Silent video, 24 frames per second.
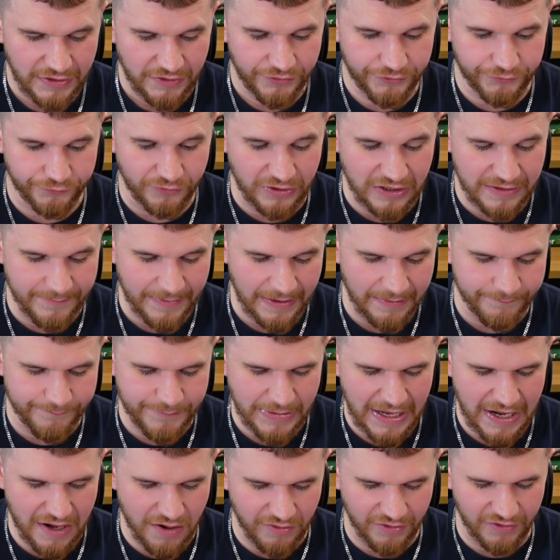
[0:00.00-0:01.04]
3-man
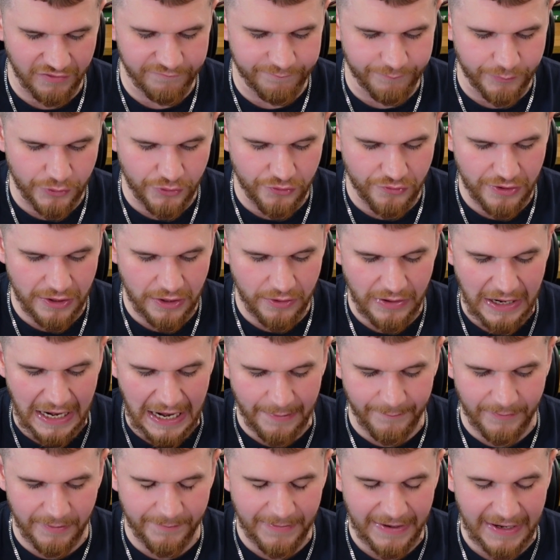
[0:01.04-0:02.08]
pairing of Bruno,
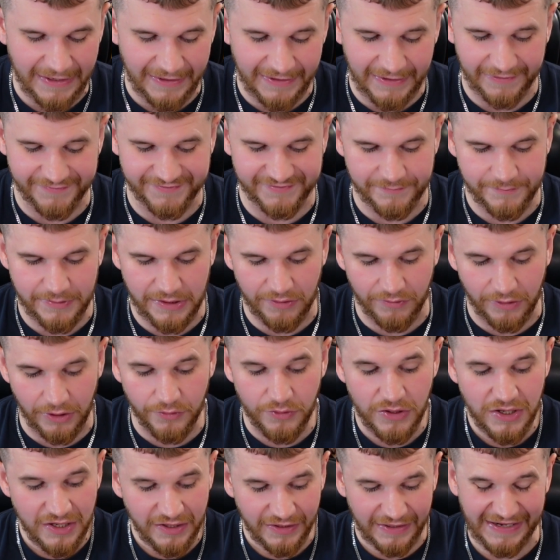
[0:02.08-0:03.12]
Amrabat and
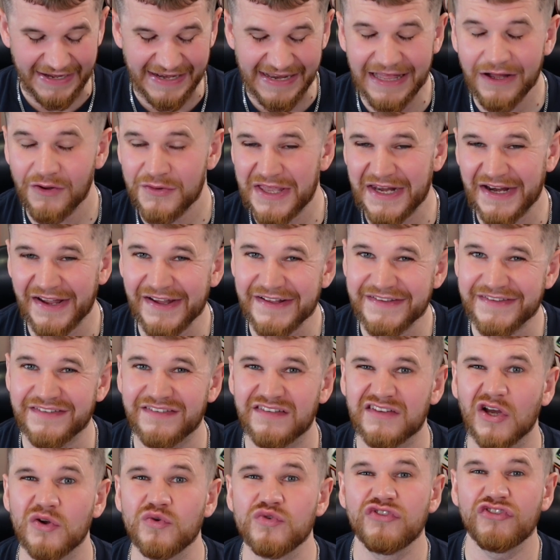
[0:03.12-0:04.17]
Casemiro can allow United
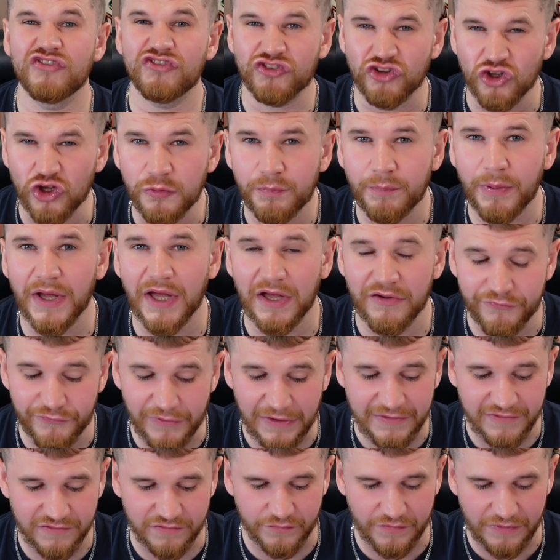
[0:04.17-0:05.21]
to go super
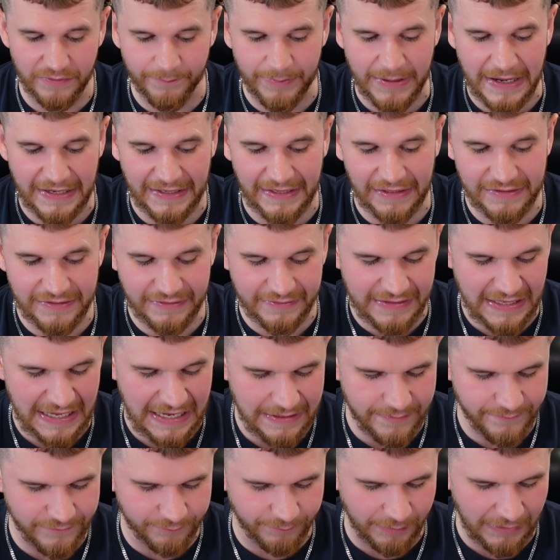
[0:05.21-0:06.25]
offensive at the back end of
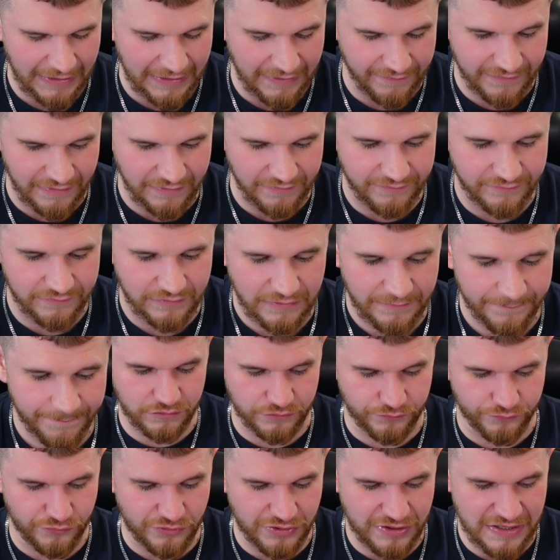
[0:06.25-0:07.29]
games, playing this
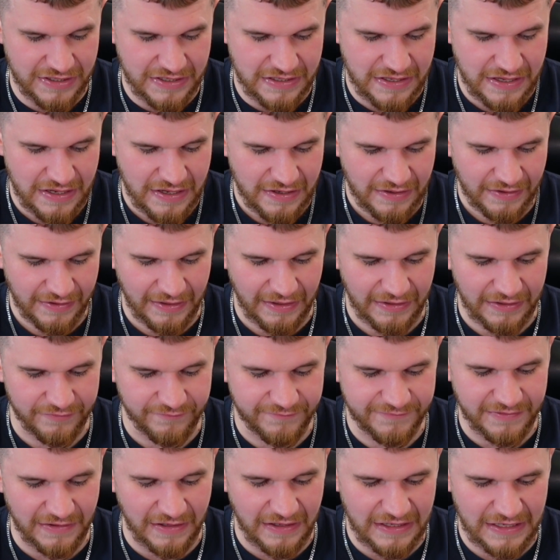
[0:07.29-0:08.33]
3 kind
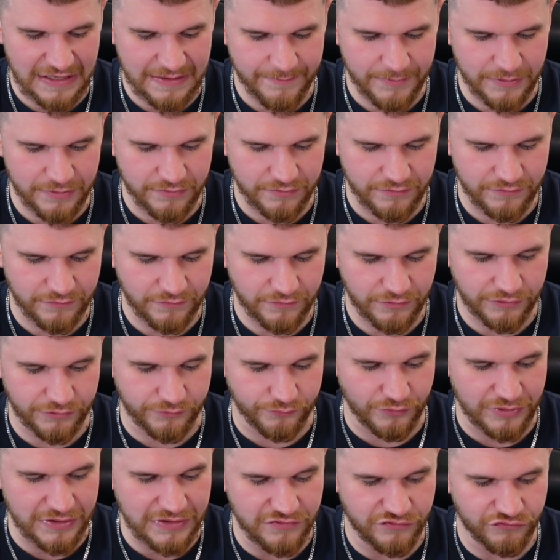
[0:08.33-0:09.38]
of diamond
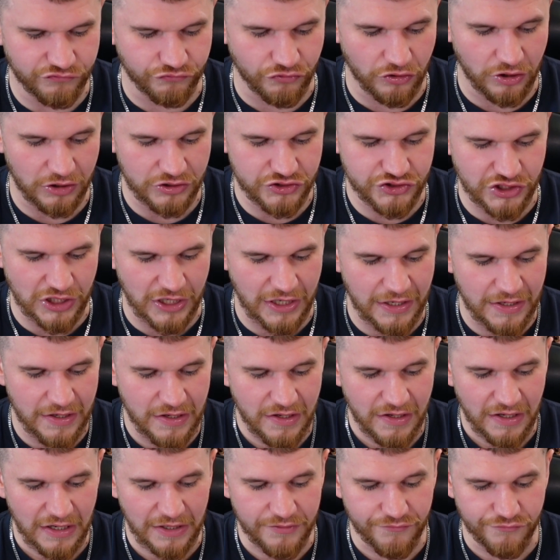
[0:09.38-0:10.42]
3 structure
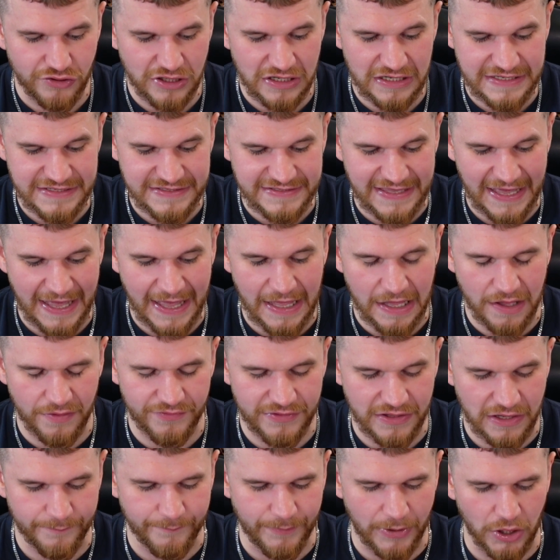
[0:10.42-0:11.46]
and really get at
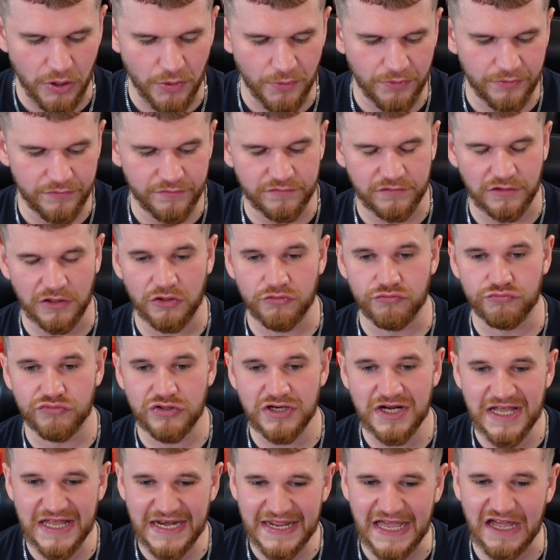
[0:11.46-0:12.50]
the opponents,
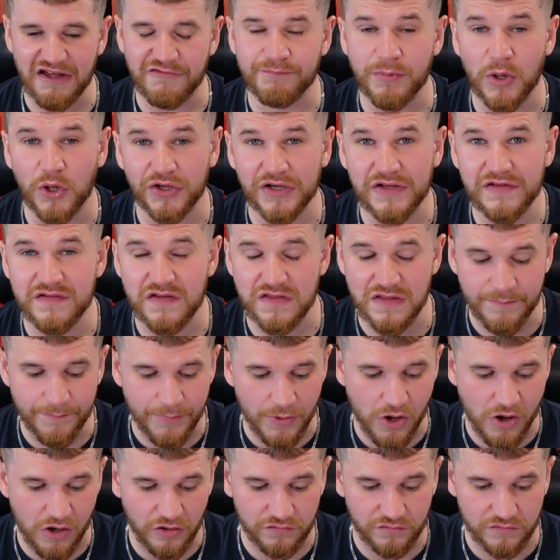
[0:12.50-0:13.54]
really have bodies in the
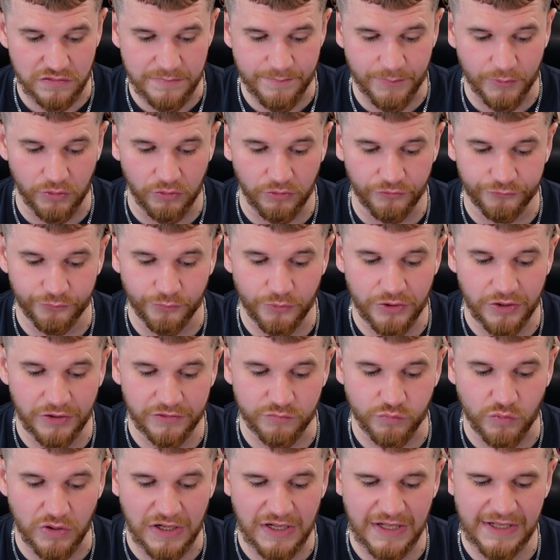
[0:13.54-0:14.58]
box and the ball's
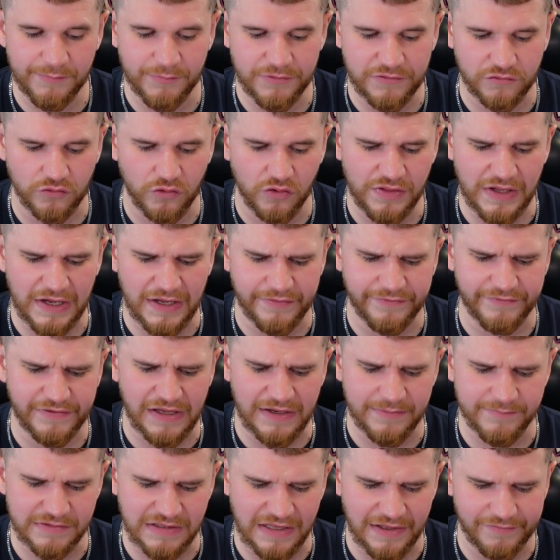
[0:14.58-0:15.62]
worked wide. We saw that at
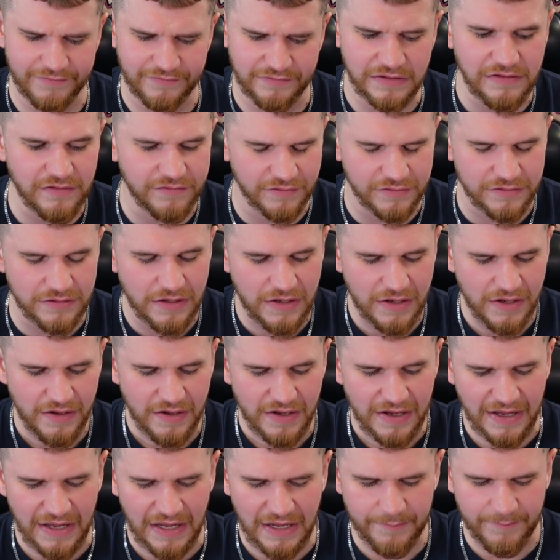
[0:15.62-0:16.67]
times last season
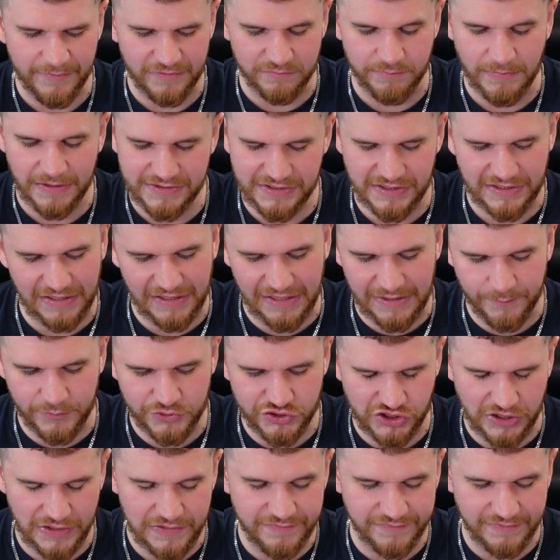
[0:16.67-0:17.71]
as Man United were
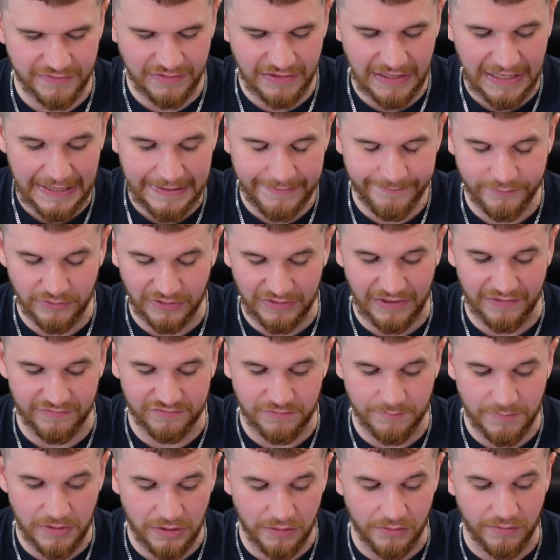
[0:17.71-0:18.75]
chasing games. At
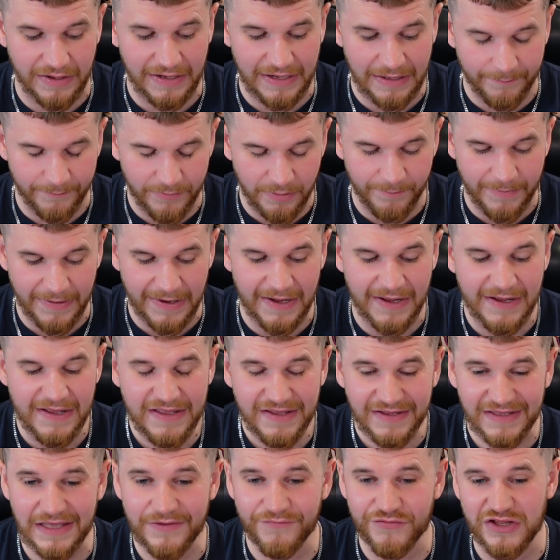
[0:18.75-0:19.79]
Casemiro and Amrabat
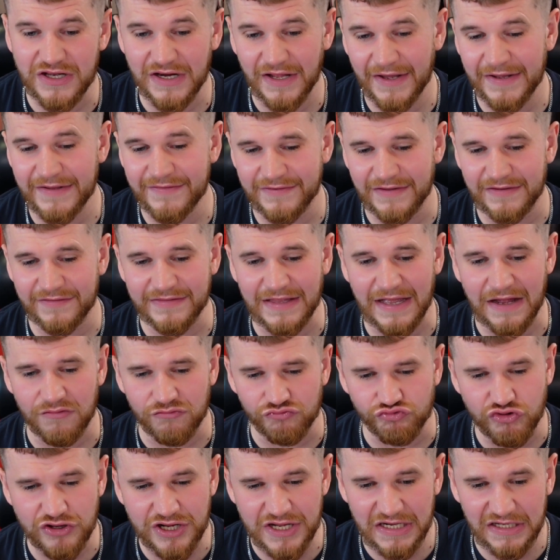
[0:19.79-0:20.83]
give United that
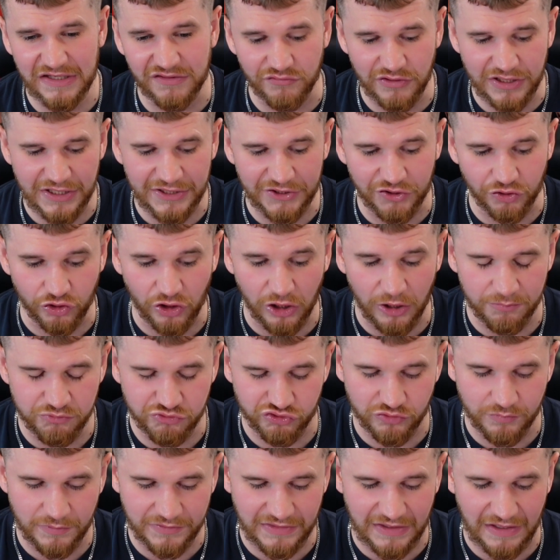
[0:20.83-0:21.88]
really, really good
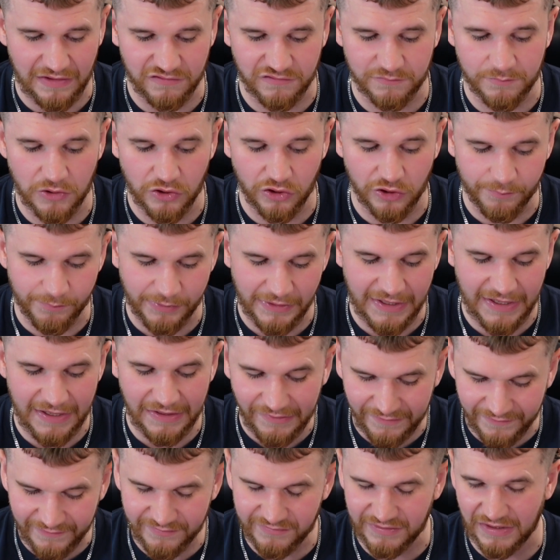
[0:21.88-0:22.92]
option, with Casemiro
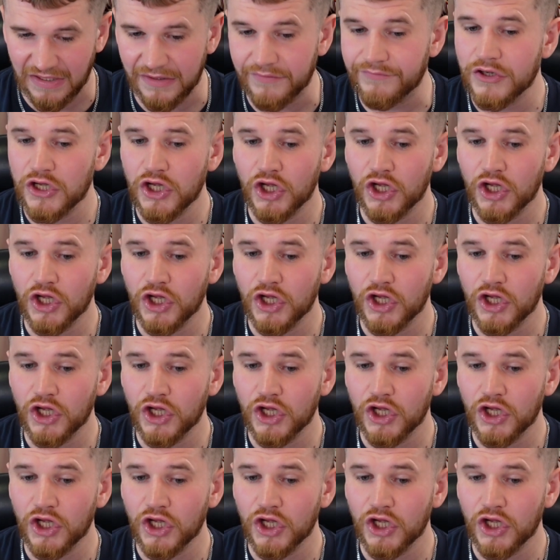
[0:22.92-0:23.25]
playing in this kind of